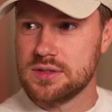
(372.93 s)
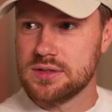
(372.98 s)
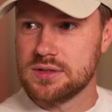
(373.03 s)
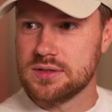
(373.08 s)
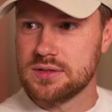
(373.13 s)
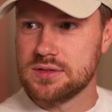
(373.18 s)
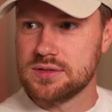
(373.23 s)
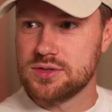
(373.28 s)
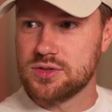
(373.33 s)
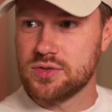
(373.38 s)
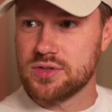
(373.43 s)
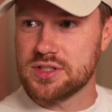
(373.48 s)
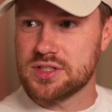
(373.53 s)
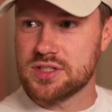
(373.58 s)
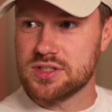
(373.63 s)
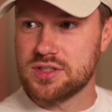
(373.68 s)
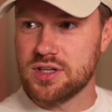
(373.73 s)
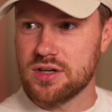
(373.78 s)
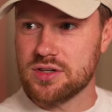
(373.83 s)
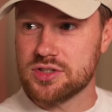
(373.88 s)
Surely it's a
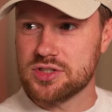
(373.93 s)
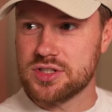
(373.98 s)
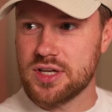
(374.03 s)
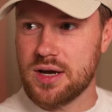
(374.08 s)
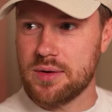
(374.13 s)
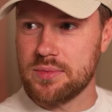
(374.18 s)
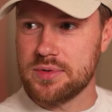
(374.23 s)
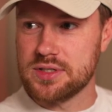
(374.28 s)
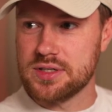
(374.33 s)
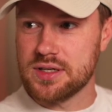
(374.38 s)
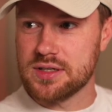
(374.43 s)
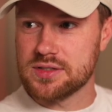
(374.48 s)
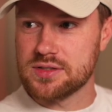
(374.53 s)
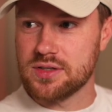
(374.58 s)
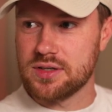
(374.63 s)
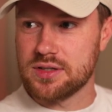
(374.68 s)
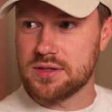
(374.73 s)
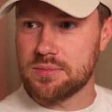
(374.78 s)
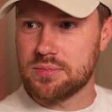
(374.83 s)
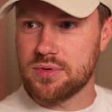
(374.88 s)
Dutch sandwich
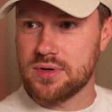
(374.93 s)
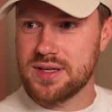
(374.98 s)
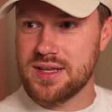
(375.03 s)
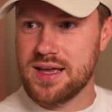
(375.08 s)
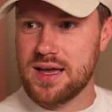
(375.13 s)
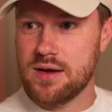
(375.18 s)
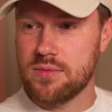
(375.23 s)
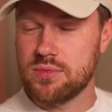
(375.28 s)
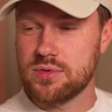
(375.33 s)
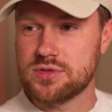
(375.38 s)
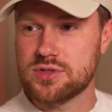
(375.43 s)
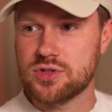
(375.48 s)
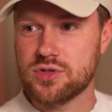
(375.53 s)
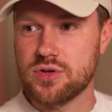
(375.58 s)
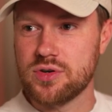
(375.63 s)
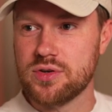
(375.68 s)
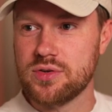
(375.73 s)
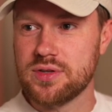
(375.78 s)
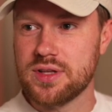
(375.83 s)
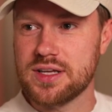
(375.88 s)
outside the Prix. Yeah, well,
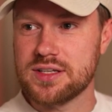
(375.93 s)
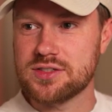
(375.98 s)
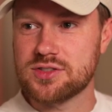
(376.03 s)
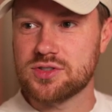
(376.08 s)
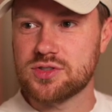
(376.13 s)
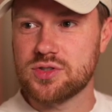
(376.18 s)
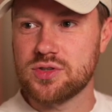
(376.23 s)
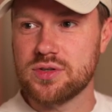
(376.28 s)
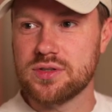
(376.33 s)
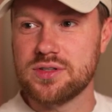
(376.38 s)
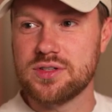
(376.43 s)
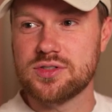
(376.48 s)
true. That's true.